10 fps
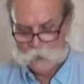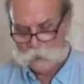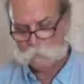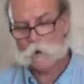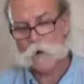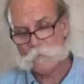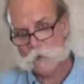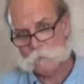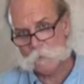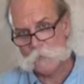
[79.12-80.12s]
And where our
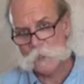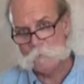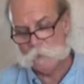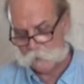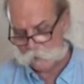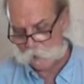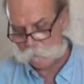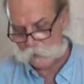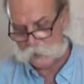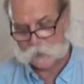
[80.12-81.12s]
problems come in with
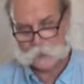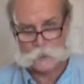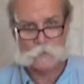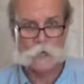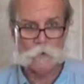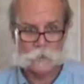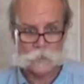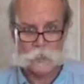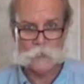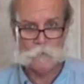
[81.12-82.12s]
gray poly is we always
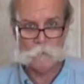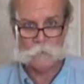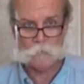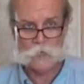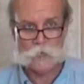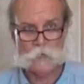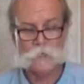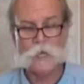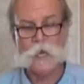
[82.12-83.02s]
need to be prepared to